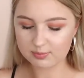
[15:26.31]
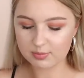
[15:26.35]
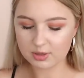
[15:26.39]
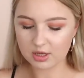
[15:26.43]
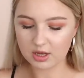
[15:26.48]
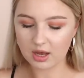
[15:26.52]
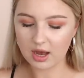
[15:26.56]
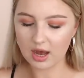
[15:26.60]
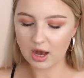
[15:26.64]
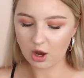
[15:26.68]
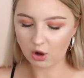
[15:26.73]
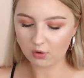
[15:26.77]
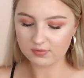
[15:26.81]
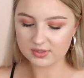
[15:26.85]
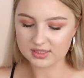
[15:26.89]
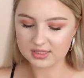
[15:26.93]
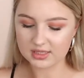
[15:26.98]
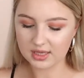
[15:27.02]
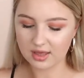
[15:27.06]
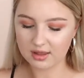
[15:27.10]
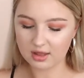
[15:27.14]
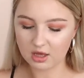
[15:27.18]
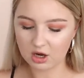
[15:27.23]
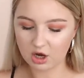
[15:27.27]
but
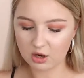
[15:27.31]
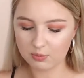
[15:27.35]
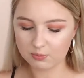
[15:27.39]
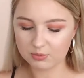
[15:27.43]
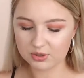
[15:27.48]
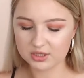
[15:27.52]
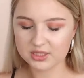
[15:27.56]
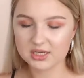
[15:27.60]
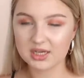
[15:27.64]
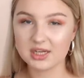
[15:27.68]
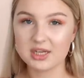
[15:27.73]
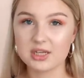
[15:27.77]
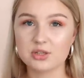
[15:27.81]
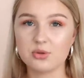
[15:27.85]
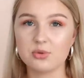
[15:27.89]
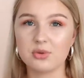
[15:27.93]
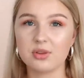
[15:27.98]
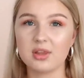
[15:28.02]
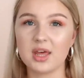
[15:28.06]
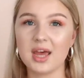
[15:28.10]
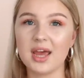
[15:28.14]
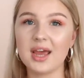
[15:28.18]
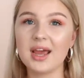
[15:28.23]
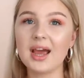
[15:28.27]
obviously they are Pretty Little
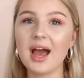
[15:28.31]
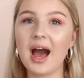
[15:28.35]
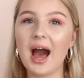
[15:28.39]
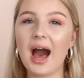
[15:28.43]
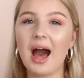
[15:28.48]
Thing,